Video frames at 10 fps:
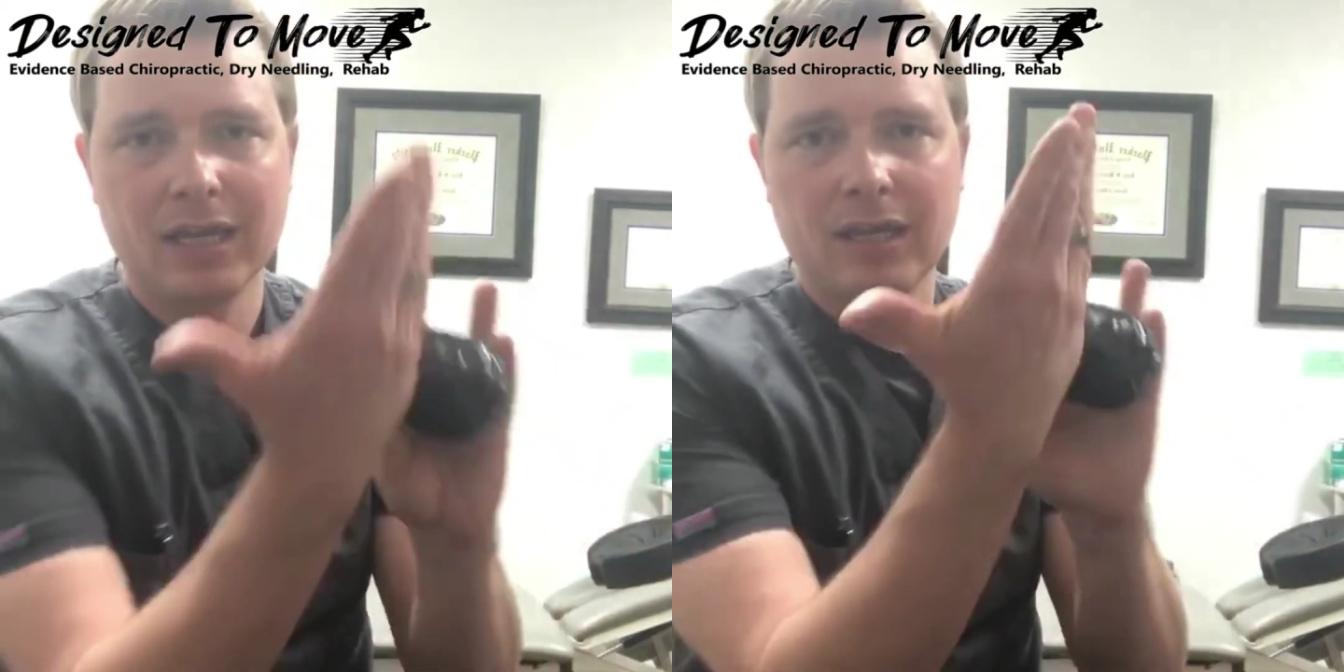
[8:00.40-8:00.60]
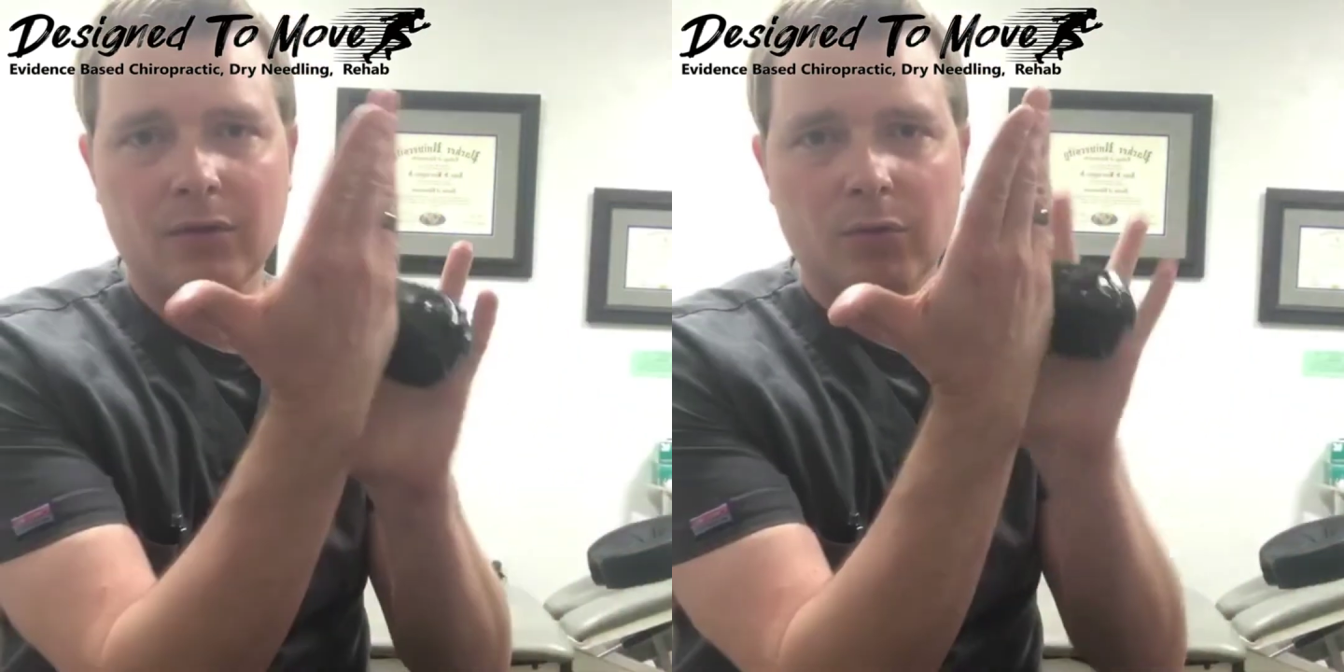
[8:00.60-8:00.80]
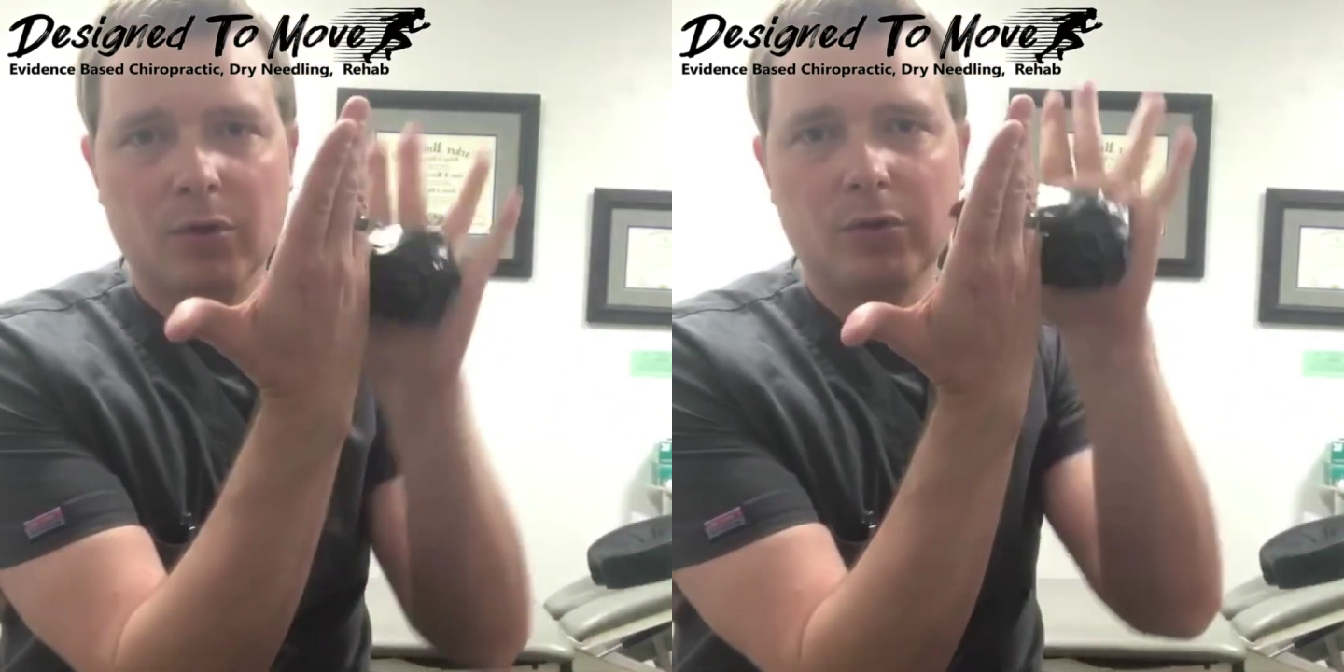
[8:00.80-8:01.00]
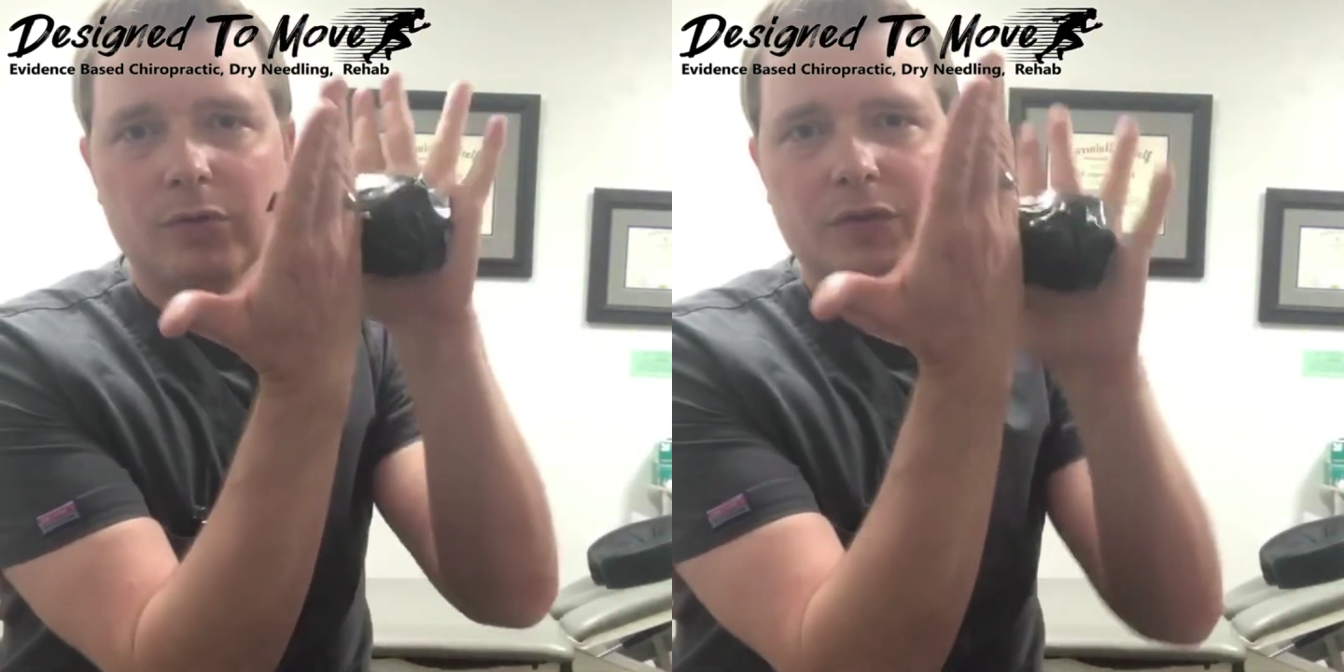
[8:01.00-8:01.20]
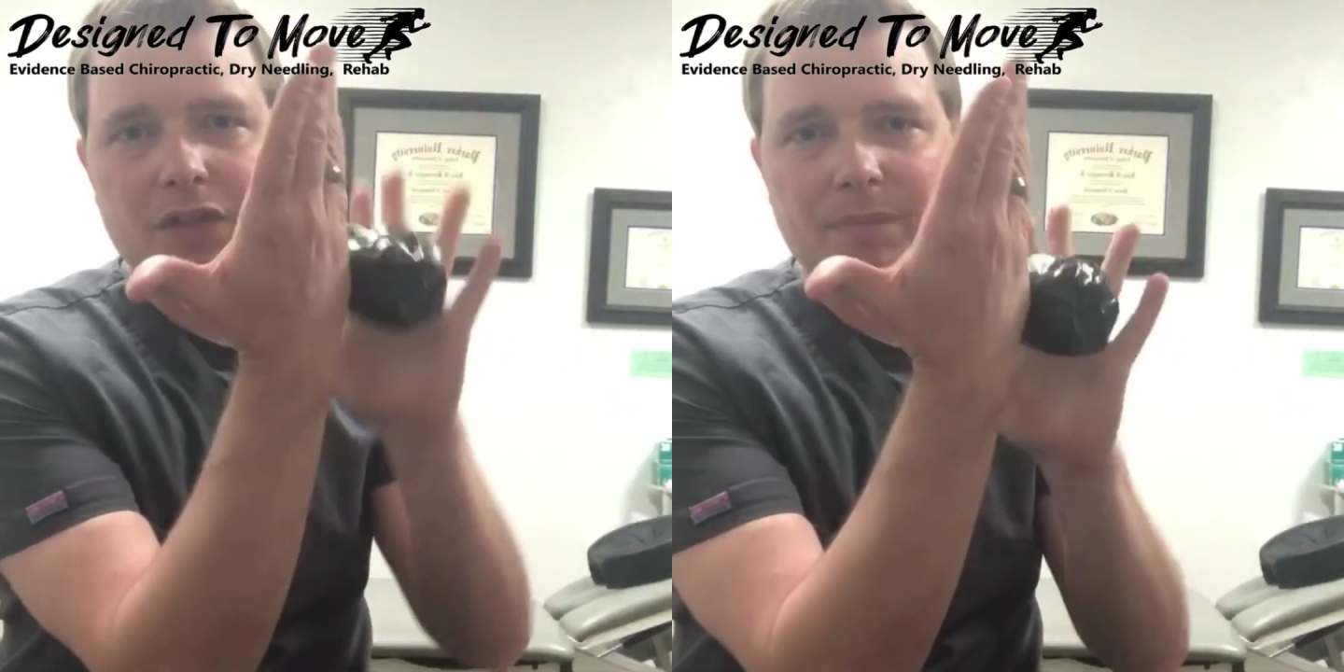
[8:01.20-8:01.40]

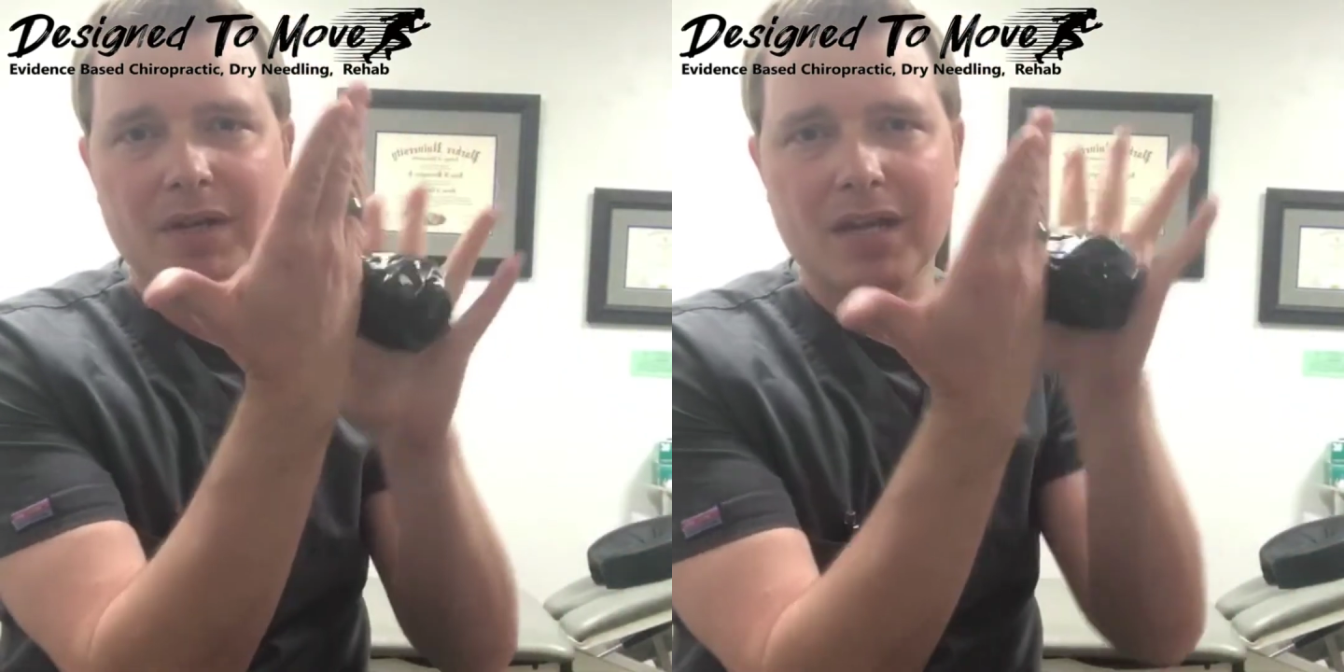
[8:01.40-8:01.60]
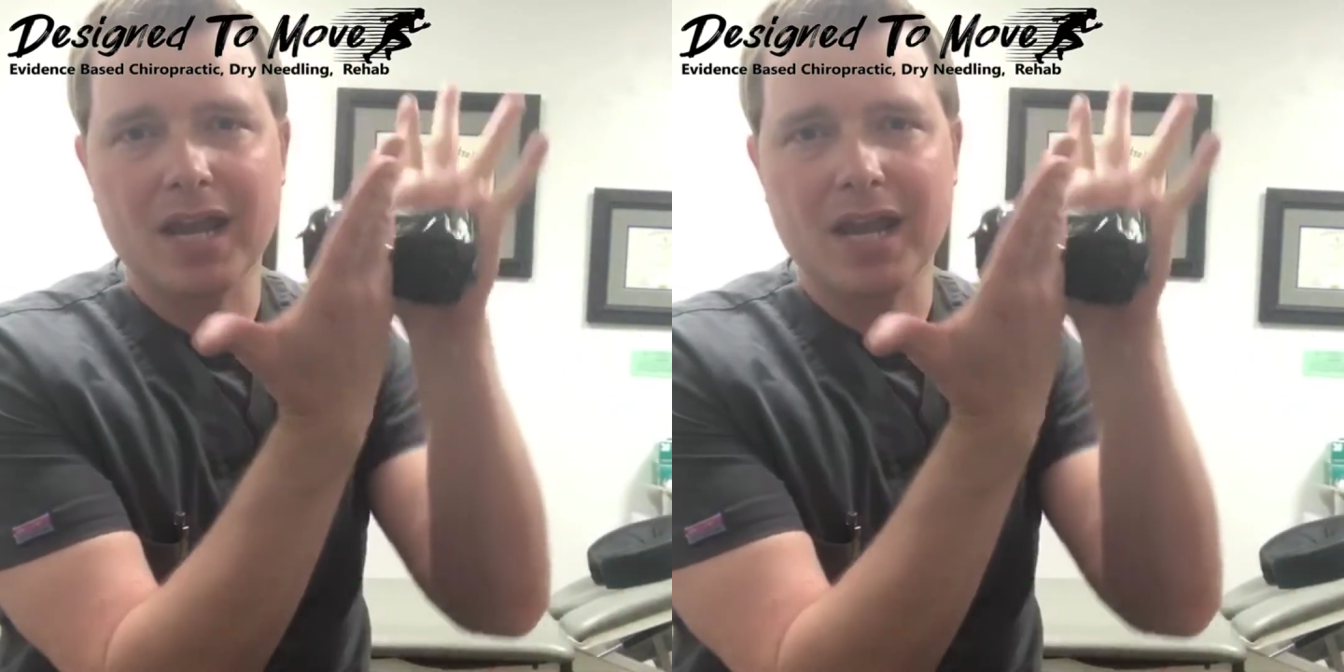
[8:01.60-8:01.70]
rolls up and